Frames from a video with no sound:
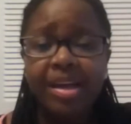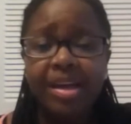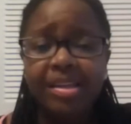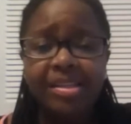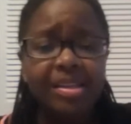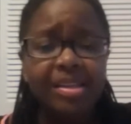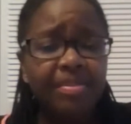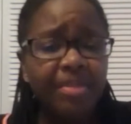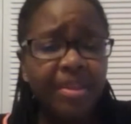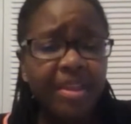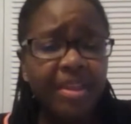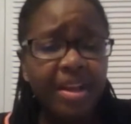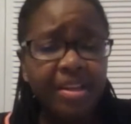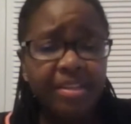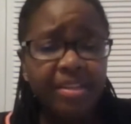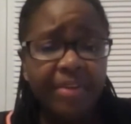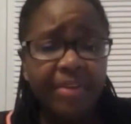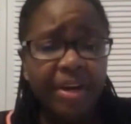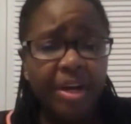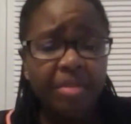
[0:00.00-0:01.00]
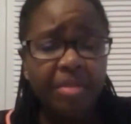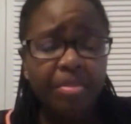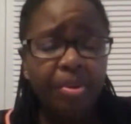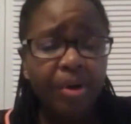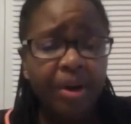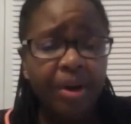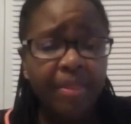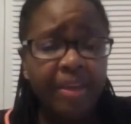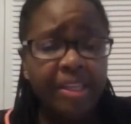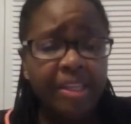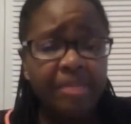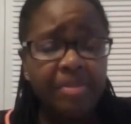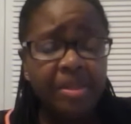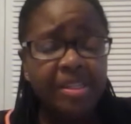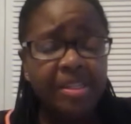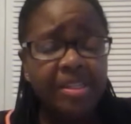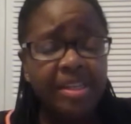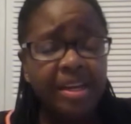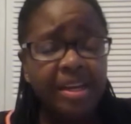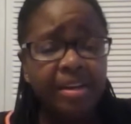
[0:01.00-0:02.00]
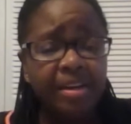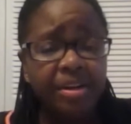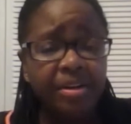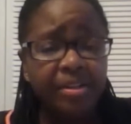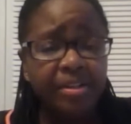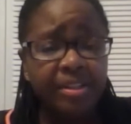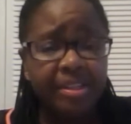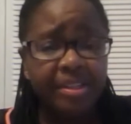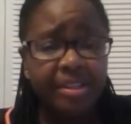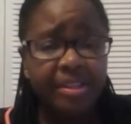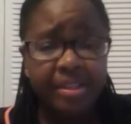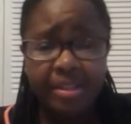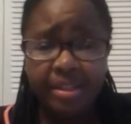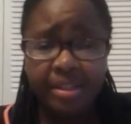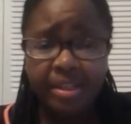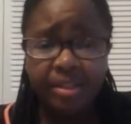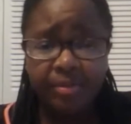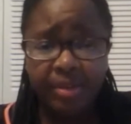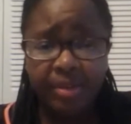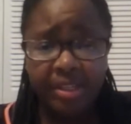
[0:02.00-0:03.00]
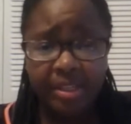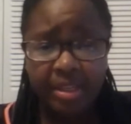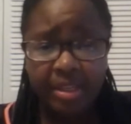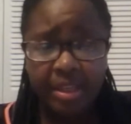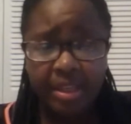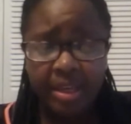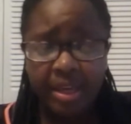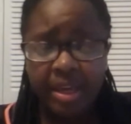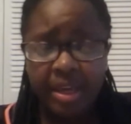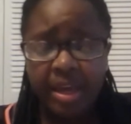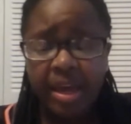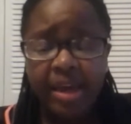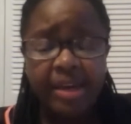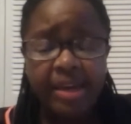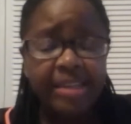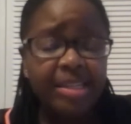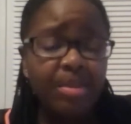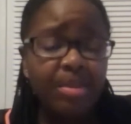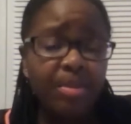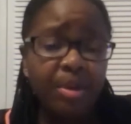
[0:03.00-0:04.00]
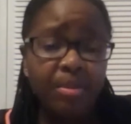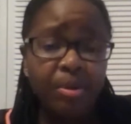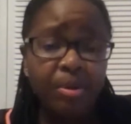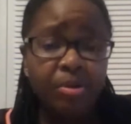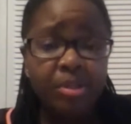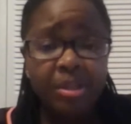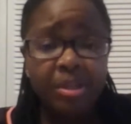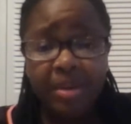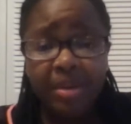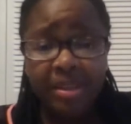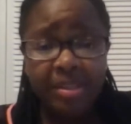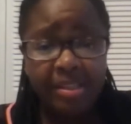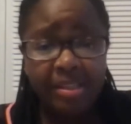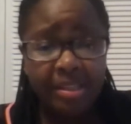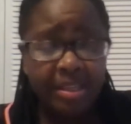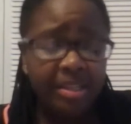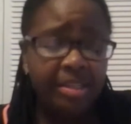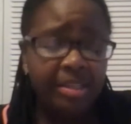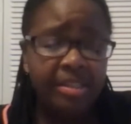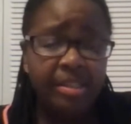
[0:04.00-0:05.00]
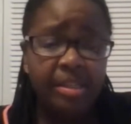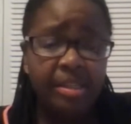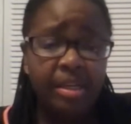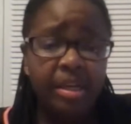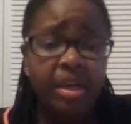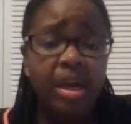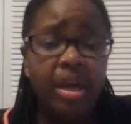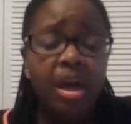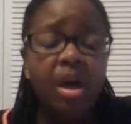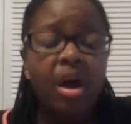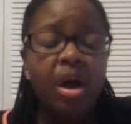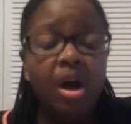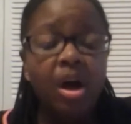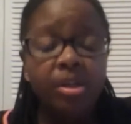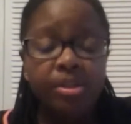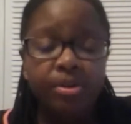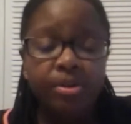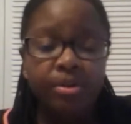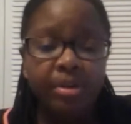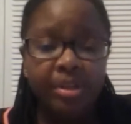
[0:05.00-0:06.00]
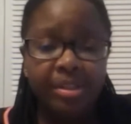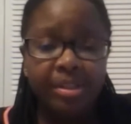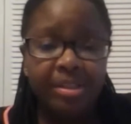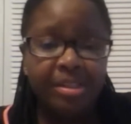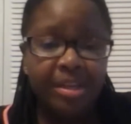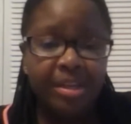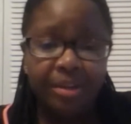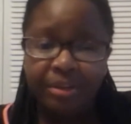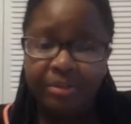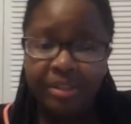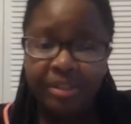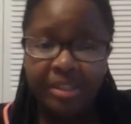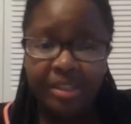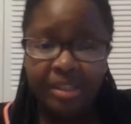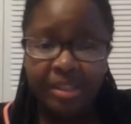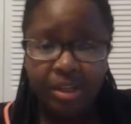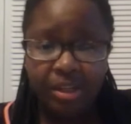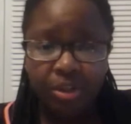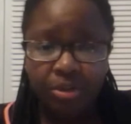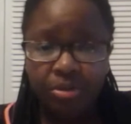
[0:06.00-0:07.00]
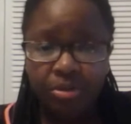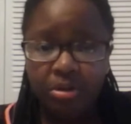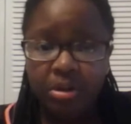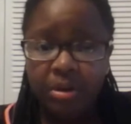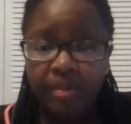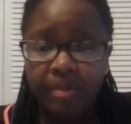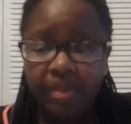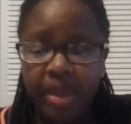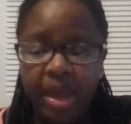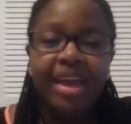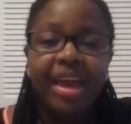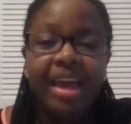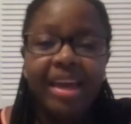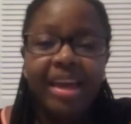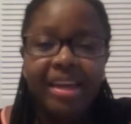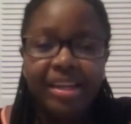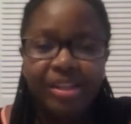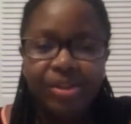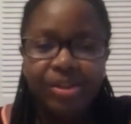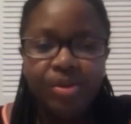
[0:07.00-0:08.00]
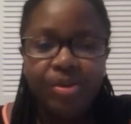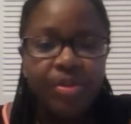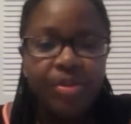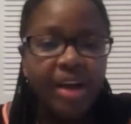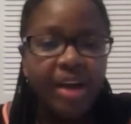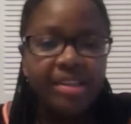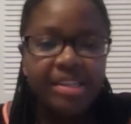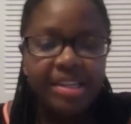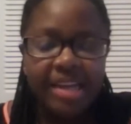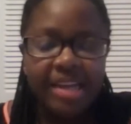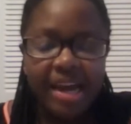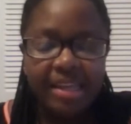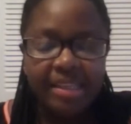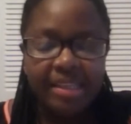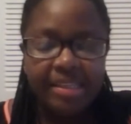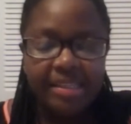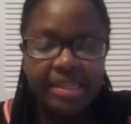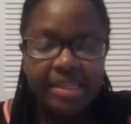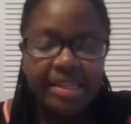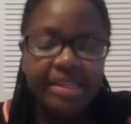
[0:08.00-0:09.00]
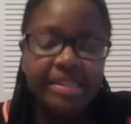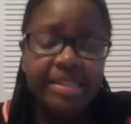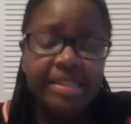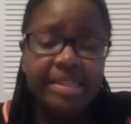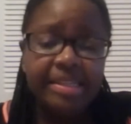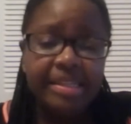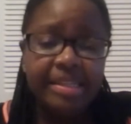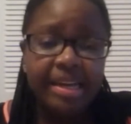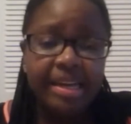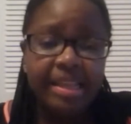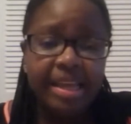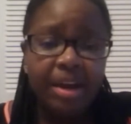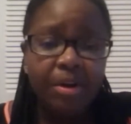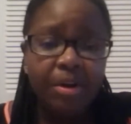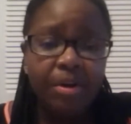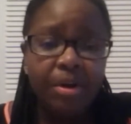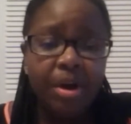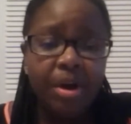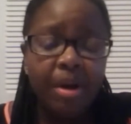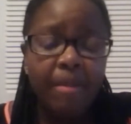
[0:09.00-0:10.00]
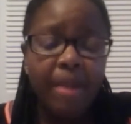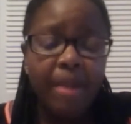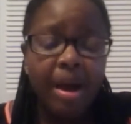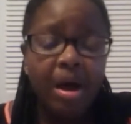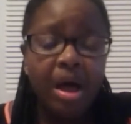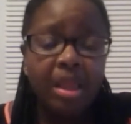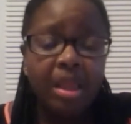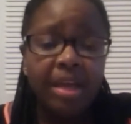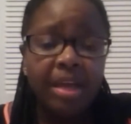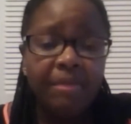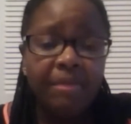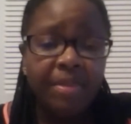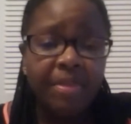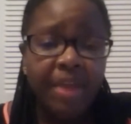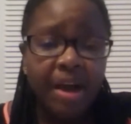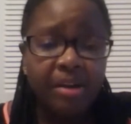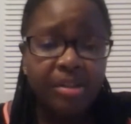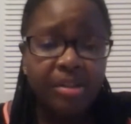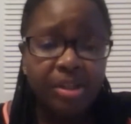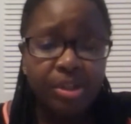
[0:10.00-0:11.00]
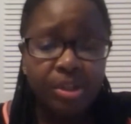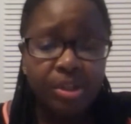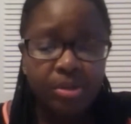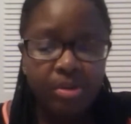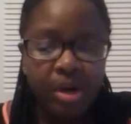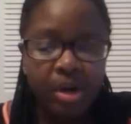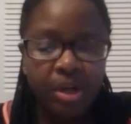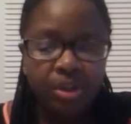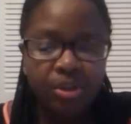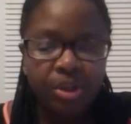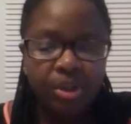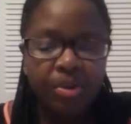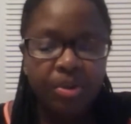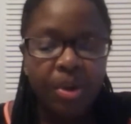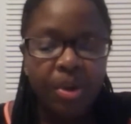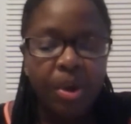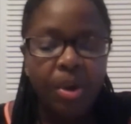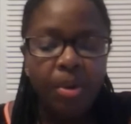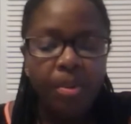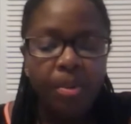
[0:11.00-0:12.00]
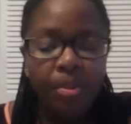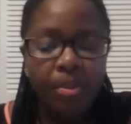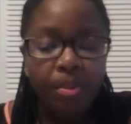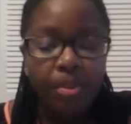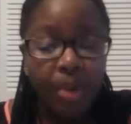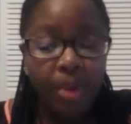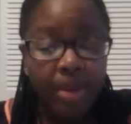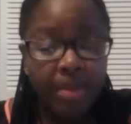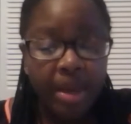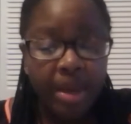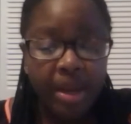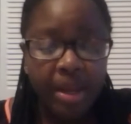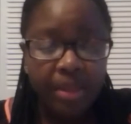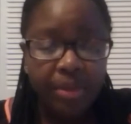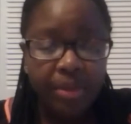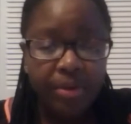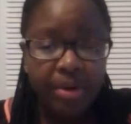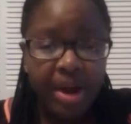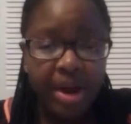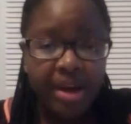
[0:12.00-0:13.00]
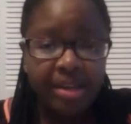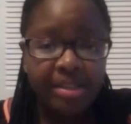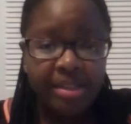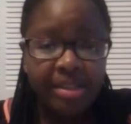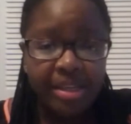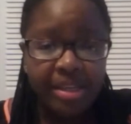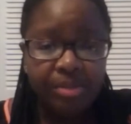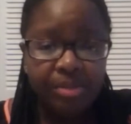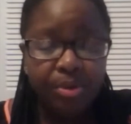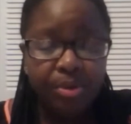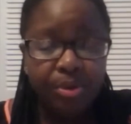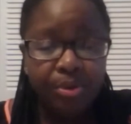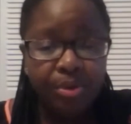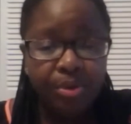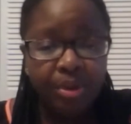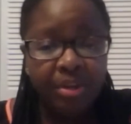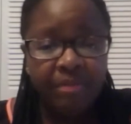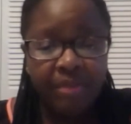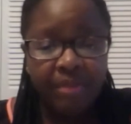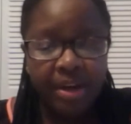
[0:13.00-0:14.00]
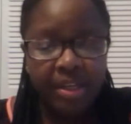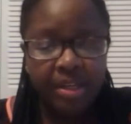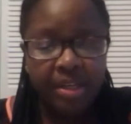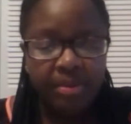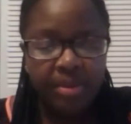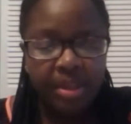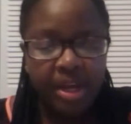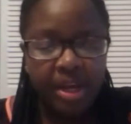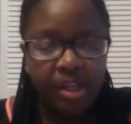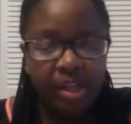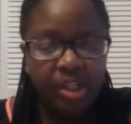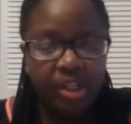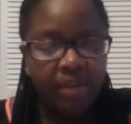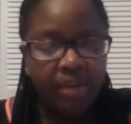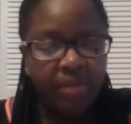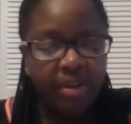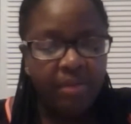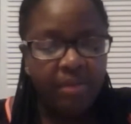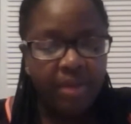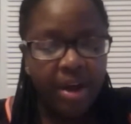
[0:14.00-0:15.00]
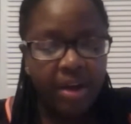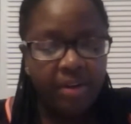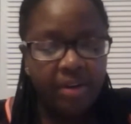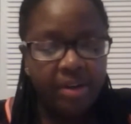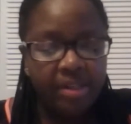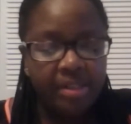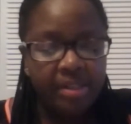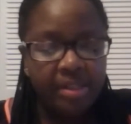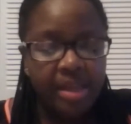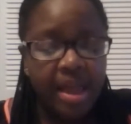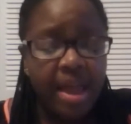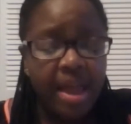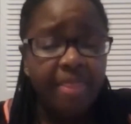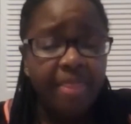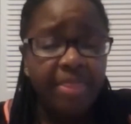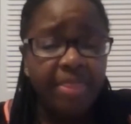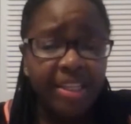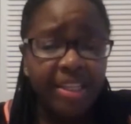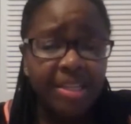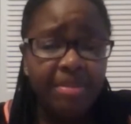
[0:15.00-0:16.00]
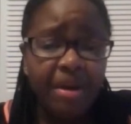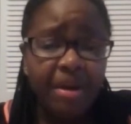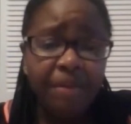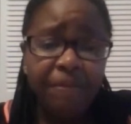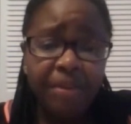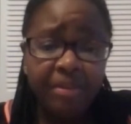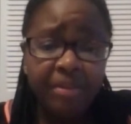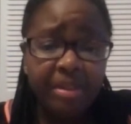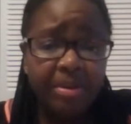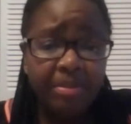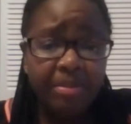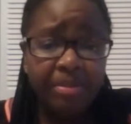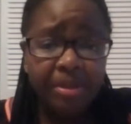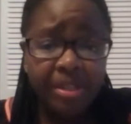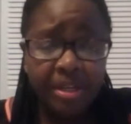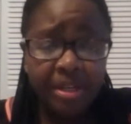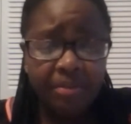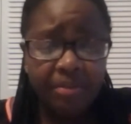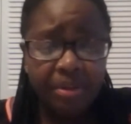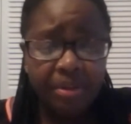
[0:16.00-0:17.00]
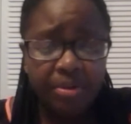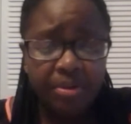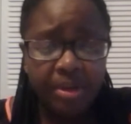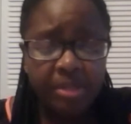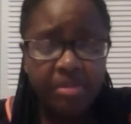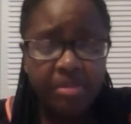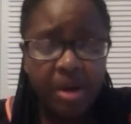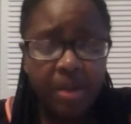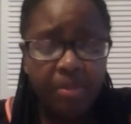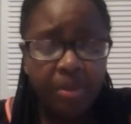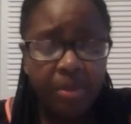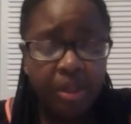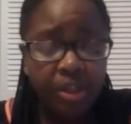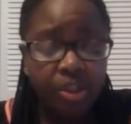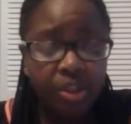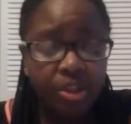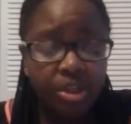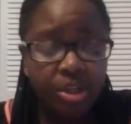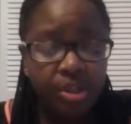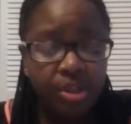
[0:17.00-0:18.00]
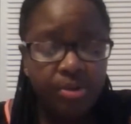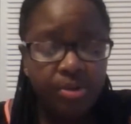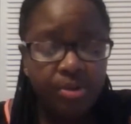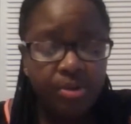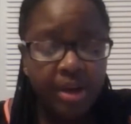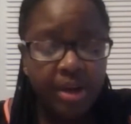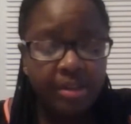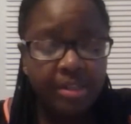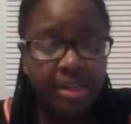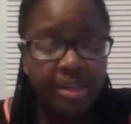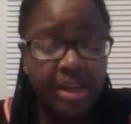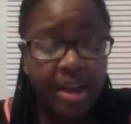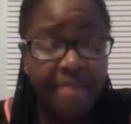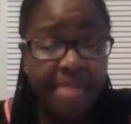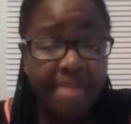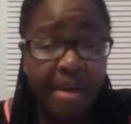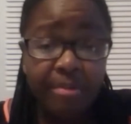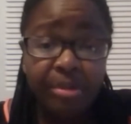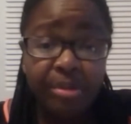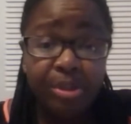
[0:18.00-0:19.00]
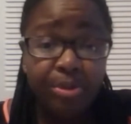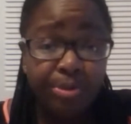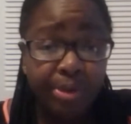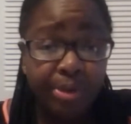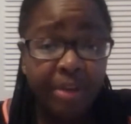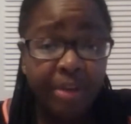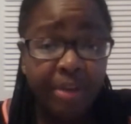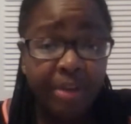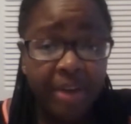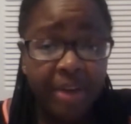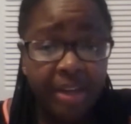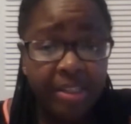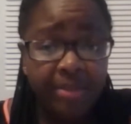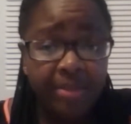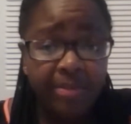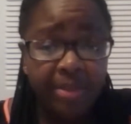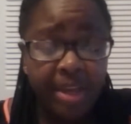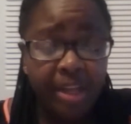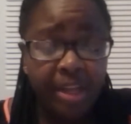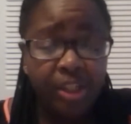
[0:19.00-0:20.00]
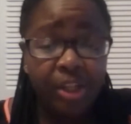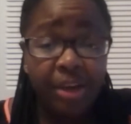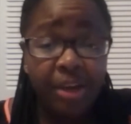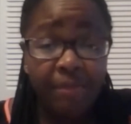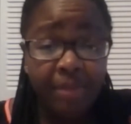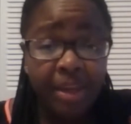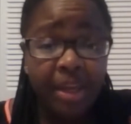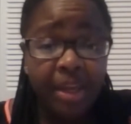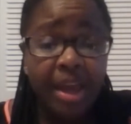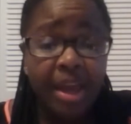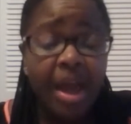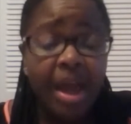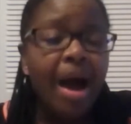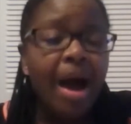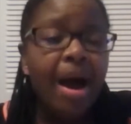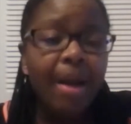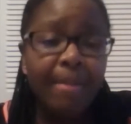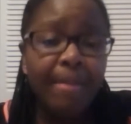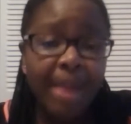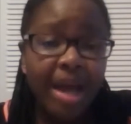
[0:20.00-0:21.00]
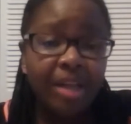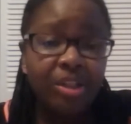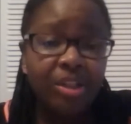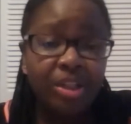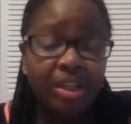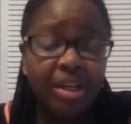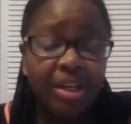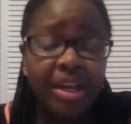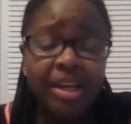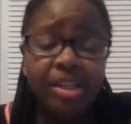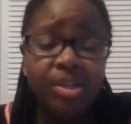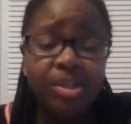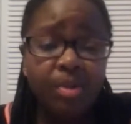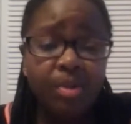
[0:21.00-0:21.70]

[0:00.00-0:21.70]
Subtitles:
Something that is very important that's been stated in our statistics recently is something posted by the CDC, also known as the Center for Disease Control. In 2009, the CDC stated that about 11,200 women in the United States were newly infected with the HIV virus. That's about 51% of the U.S. population in 2009 that was newly infected with HIV. Imagine, it is